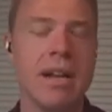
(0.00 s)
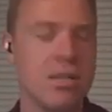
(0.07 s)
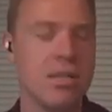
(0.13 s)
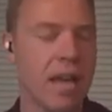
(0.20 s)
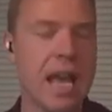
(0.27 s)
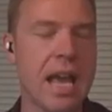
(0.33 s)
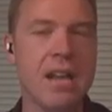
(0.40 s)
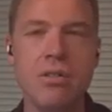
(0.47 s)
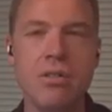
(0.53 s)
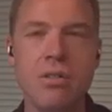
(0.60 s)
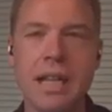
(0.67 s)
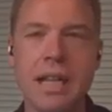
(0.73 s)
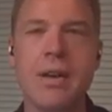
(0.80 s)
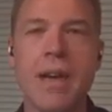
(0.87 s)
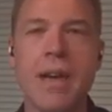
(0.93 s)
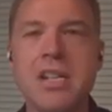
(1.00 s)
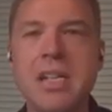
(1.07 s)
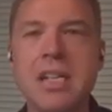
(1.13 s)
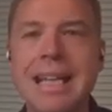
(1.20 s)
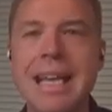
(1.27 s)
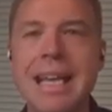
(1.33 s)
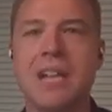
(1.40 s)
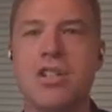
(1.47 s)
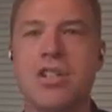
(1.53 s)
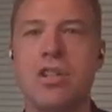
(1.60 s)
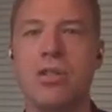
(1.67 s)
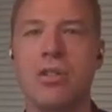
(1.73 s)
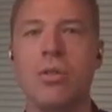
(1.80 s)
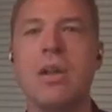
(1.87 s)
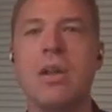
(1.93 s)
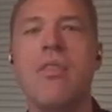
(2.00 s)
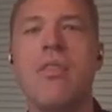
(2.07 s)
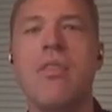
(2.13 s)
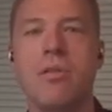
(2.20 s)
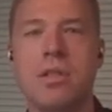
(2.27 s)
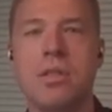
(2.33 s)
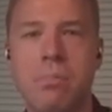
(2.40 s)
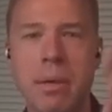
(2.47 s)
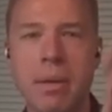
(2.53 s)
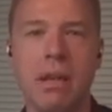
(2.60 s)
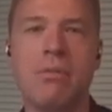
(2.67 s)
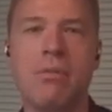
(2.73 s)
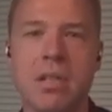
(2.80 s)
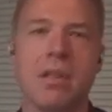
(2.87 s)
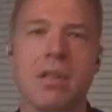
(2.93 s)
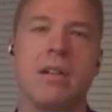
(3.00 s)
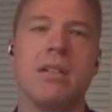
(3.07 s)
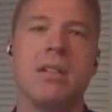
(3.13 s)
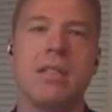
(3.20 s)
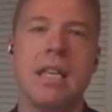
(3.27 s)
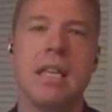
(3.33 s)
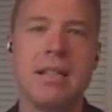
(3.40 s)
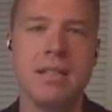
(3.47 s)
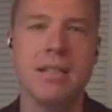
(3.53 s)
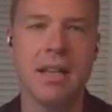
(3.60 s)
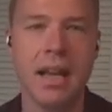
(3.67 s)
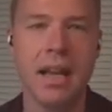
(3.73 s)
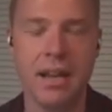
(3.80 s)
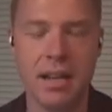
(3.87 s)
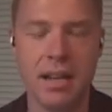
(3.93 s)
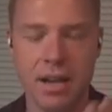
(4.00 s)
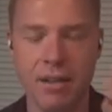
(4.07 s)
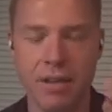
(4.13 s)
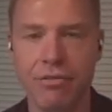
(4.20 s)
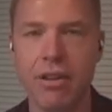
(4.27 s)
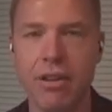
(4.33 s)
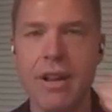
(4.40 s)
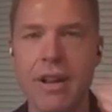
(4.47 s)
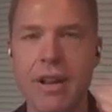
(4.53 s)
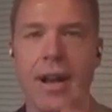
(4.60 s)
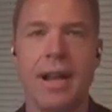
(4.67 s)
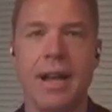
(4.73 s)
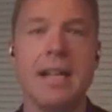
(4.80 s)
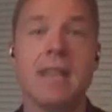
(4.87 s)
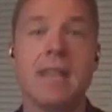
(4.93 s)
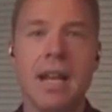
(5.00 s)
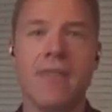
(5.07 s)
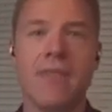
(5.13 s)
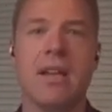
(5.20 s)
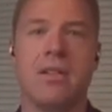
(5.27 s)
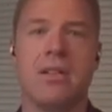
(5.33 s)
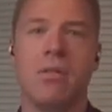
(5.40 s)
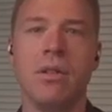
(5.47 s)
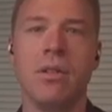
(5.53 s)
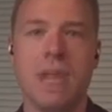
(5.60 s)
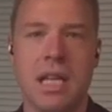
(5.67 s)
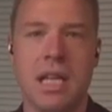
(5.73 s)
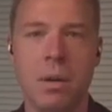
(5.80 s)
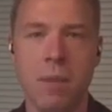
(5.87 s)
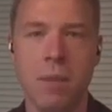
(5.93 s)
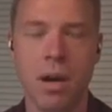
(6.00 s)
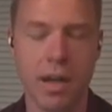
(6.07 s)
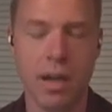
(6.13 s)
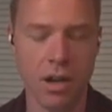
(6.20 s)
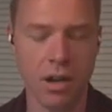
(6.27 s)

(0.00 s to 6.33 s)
So can you can you actually get to those big returns inside of uh, inside of that total addressable market?